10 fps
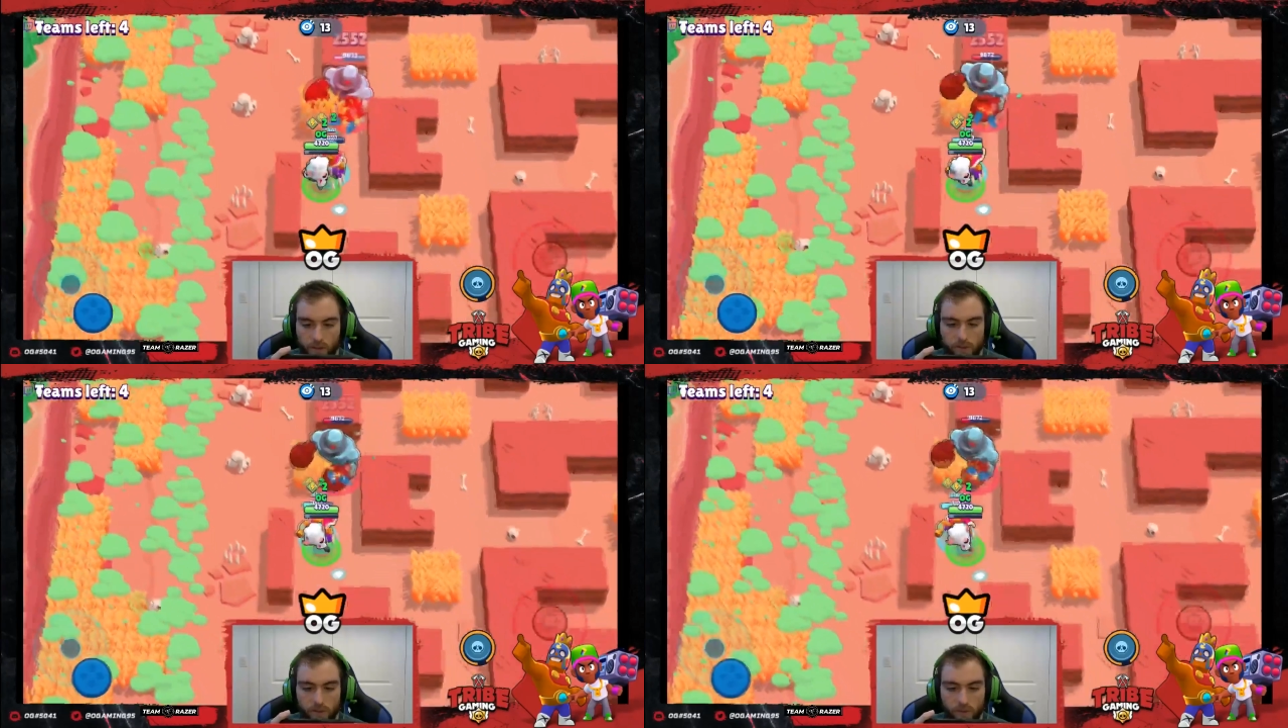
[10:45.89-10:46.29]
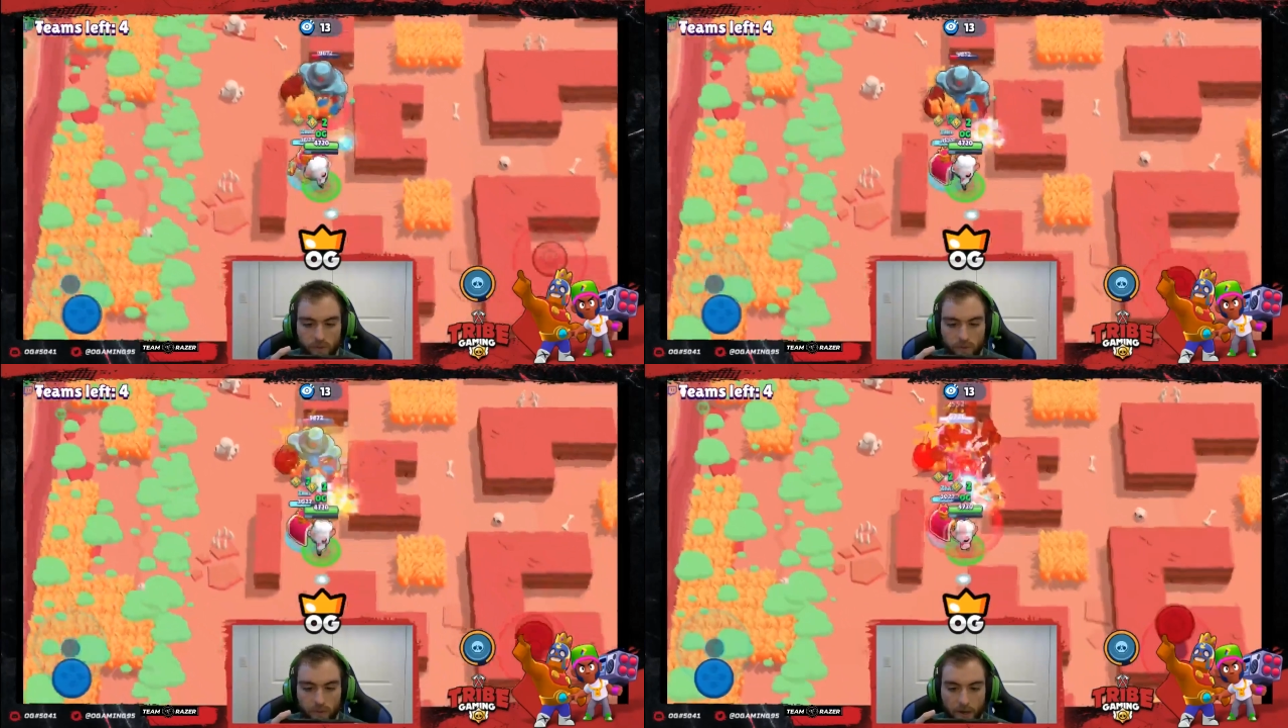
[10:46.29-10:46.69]
So,
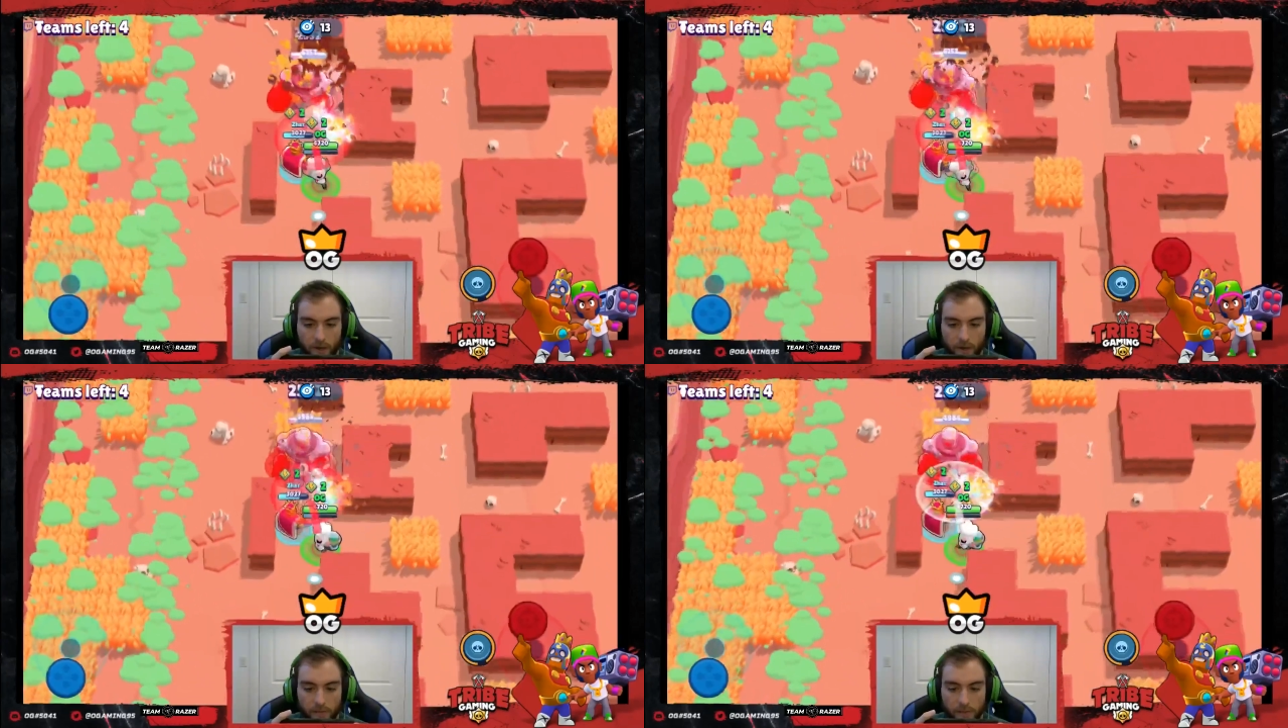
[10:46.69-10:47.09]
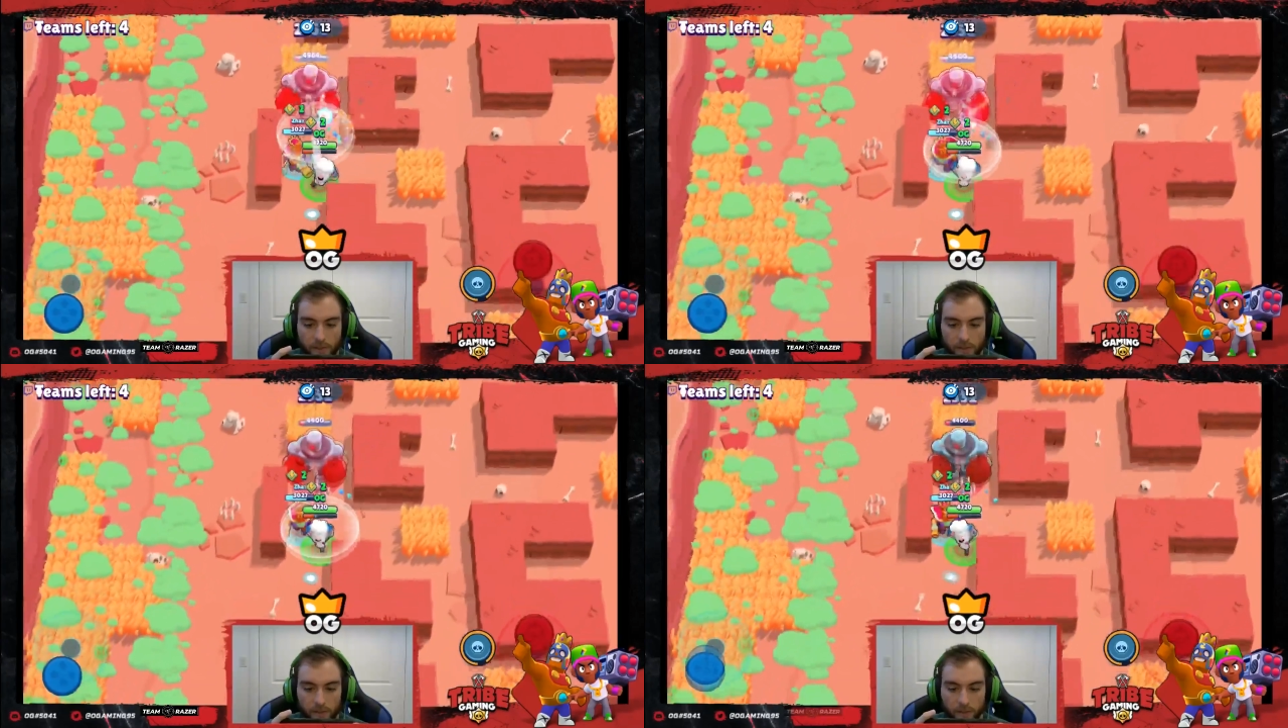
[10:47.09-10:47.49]
three
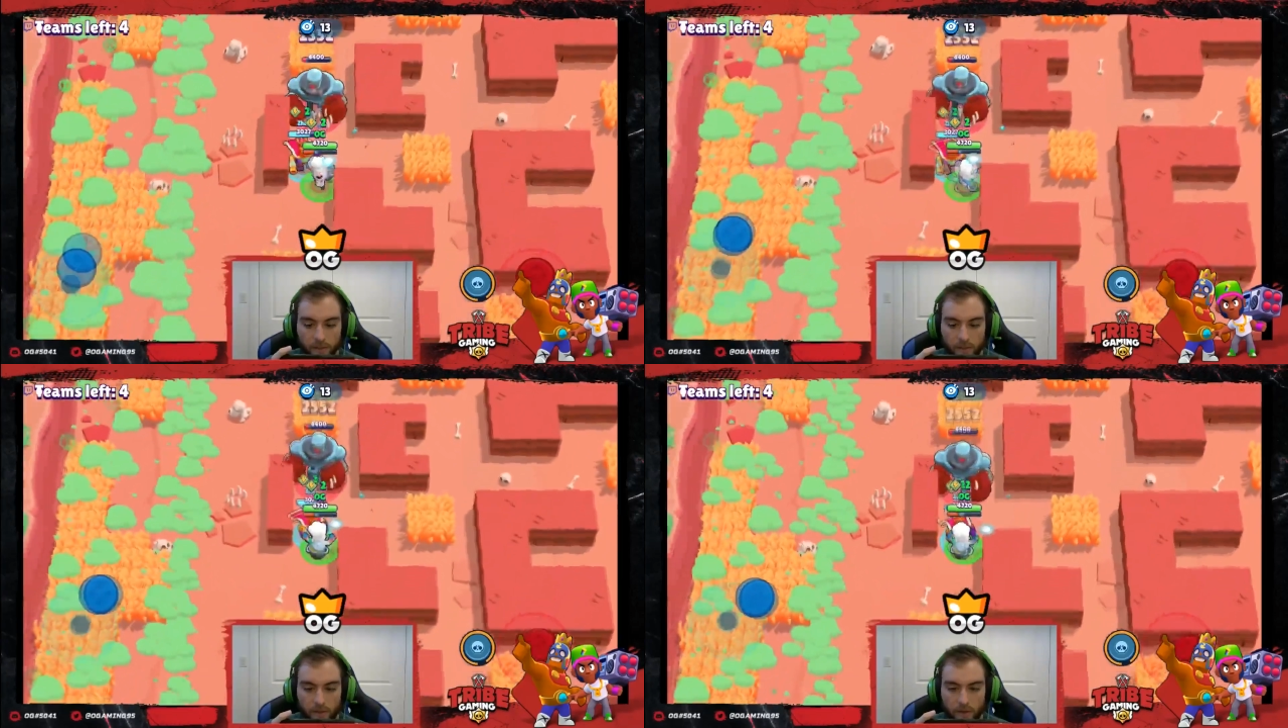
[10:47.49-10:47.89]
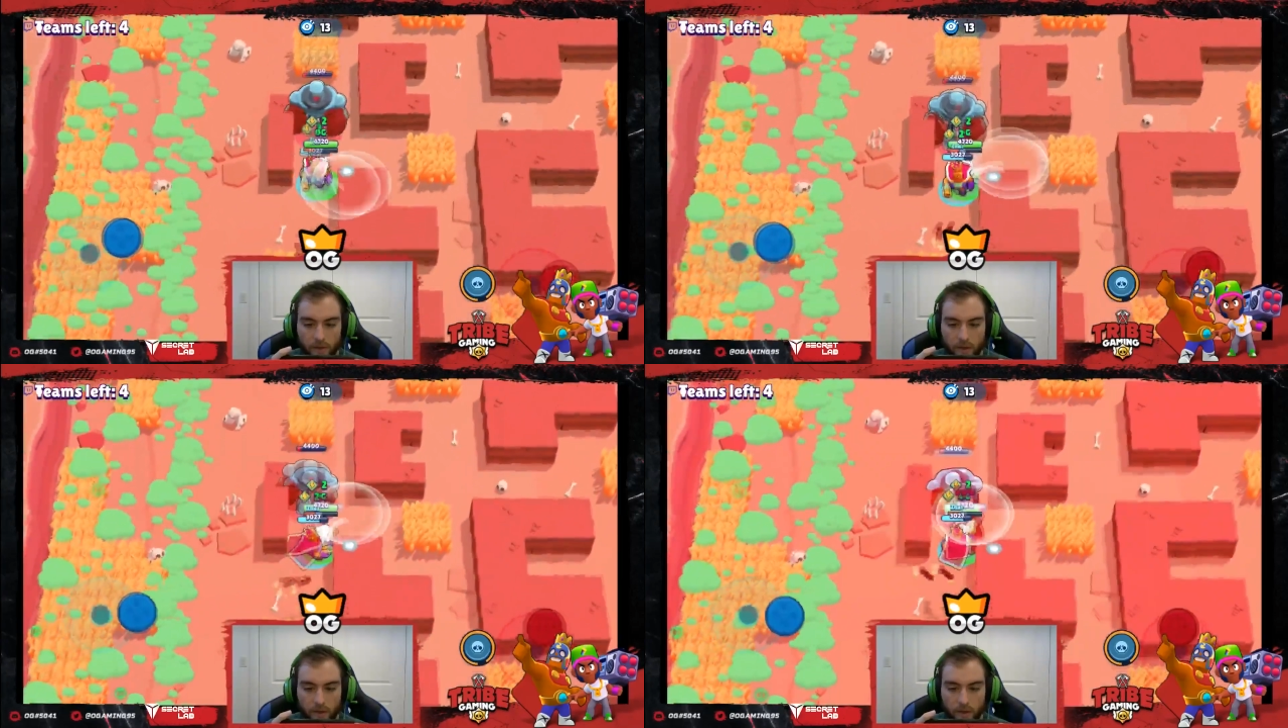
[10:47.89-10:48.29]
power-ups.
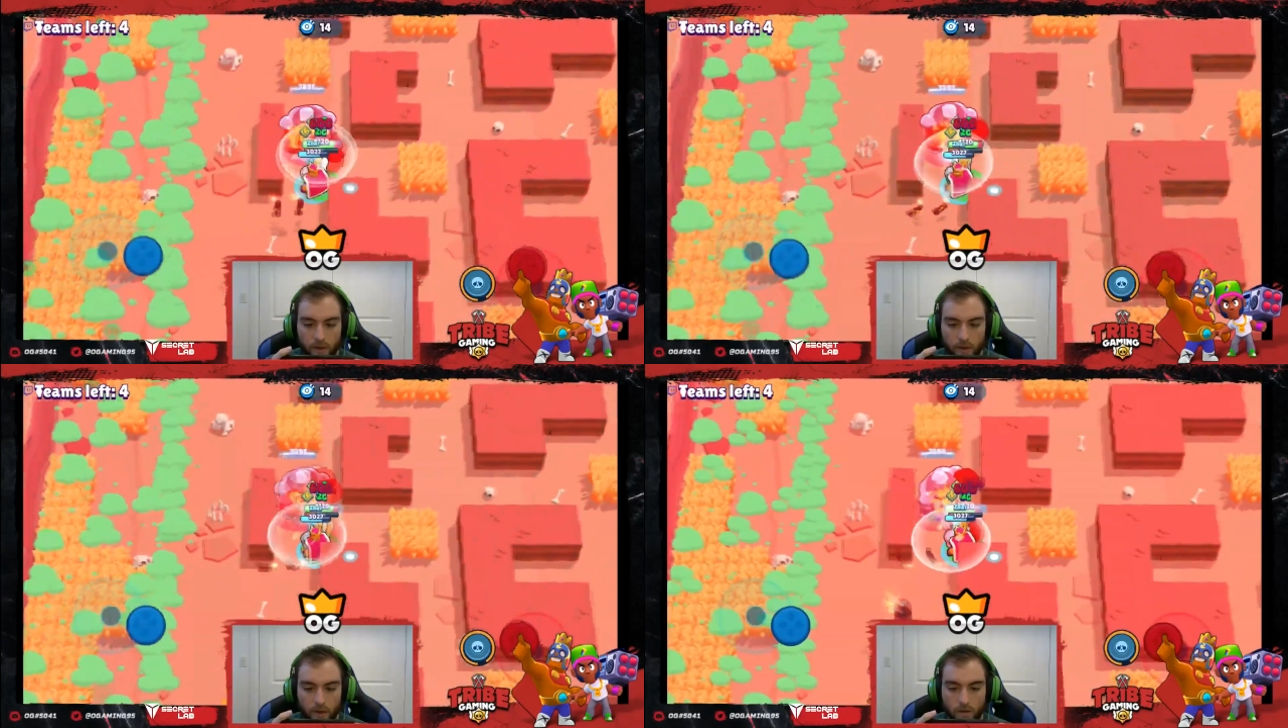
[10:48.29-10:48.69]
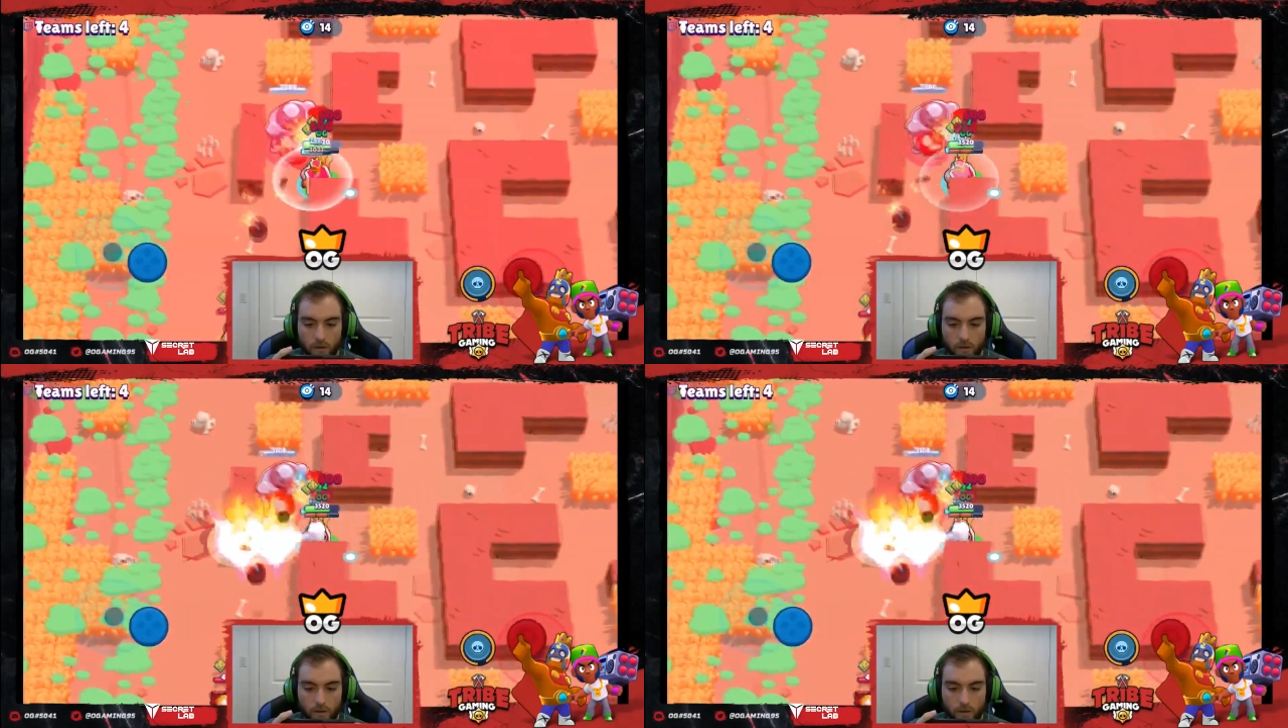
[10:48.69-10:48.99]
Uh-oh.